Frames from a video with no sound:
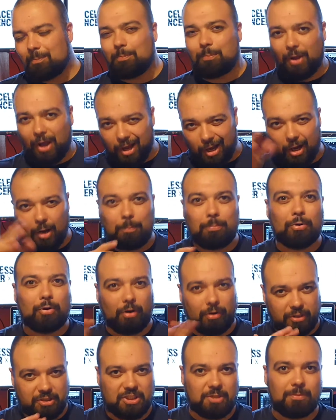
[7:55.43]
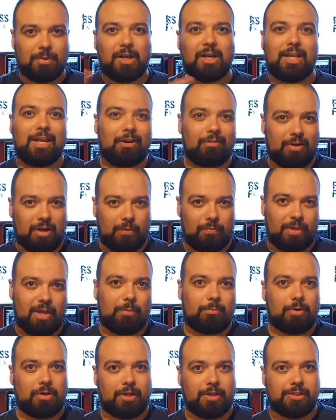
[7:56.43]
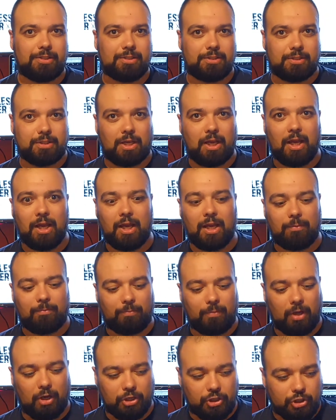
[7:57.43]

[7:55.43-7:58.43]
but approximately around that price. You